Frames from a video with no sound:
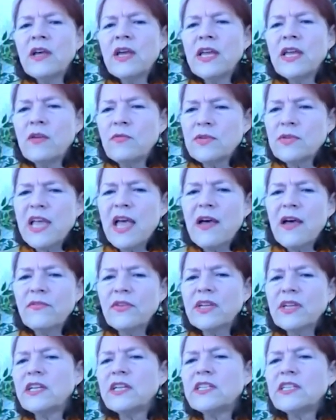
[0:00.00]
He was
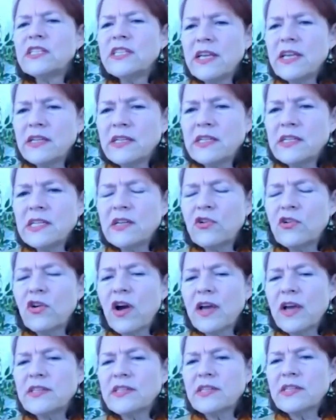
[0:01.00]
having an identity
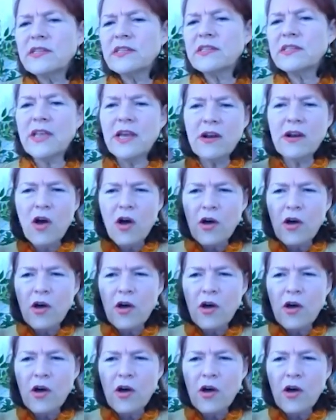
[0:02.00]
crisis that